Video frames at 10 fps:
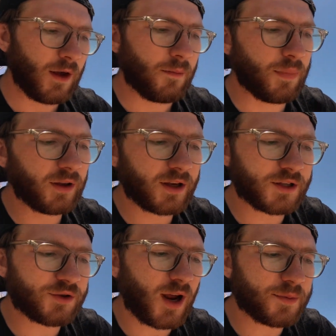Build a
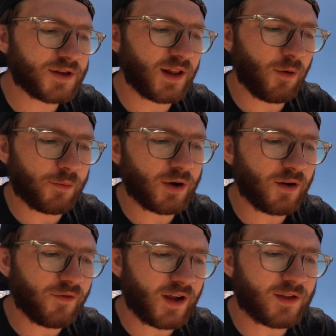contraption that will
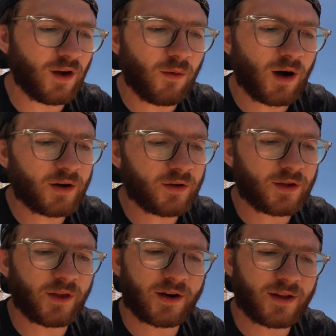purify salt water so
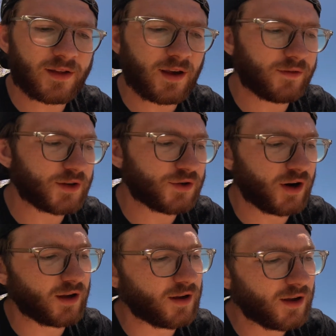that it is safe to
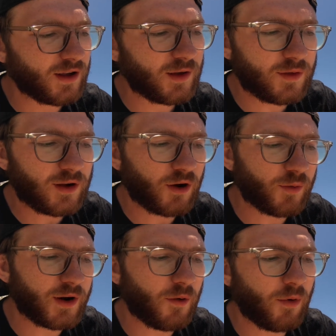drink. Use the
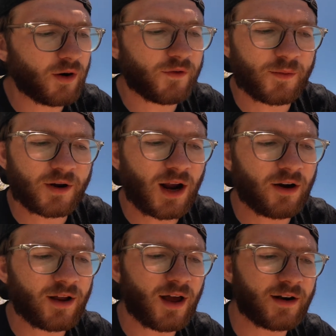Arduino board from your
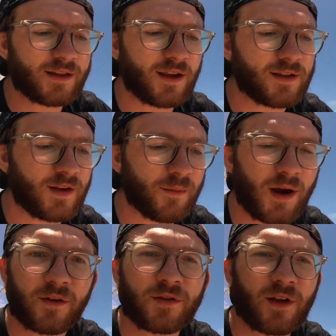carry-on to test the
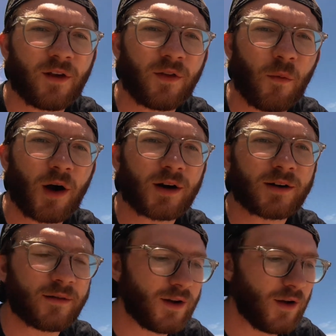amount of salt in the water.
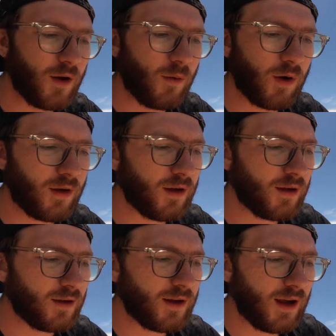Well,
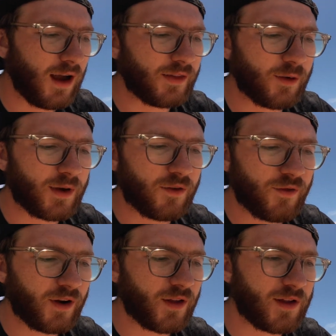I think we can
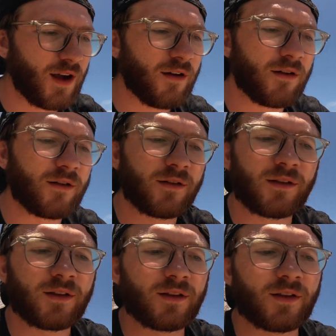figure this out.
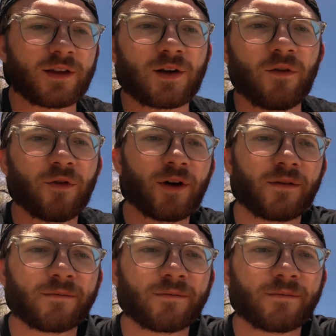Let's go for it.